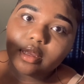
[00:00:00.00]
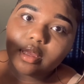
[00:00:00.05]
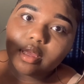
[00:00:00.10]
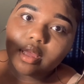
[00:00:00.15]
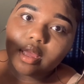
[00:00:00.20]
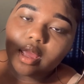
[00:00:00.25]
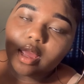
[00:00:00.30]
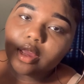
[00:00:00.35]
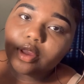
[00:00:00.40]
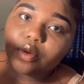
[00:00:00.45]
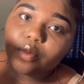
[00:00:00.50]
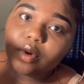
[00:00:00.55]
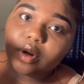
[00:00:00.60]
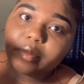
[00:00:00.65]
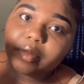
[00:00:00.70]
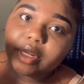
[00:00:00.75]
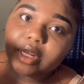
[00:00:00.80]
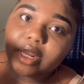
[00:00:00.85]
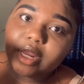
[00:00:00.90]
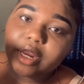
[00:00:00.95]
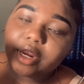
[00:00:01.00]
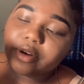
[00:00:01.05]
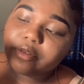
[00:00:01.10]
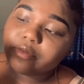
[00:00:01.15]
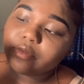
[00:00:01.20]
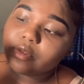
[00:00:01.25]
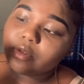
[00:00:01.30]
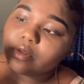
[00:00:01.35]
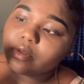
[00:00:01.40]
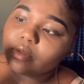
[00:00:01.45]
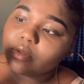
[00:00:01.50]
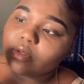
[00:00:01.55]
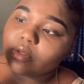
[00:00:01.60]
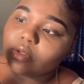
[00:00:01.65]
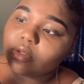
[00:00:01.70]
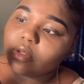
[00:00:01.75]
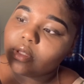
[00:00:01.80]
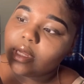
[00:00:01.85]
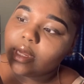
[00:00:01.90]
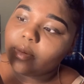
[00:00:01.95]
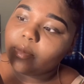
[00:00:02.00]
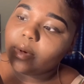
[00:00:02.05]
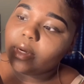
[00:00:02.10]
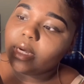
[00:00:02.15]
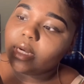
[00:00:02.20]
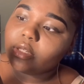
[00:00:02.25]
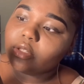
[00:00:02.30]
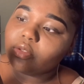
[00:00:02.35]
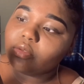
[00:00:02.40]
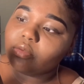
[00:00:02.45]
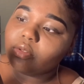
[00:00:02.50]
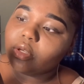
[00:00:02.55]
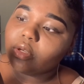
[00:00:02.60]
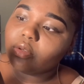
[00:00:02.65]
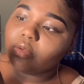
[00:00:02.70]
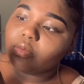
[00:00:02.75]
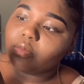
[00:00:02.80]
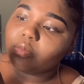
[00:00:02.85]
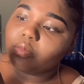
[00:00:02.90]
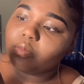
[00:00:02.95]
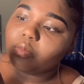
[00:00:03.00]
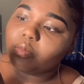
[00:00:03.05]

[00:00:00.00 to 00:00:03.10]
And you want to be careful so that way that you don't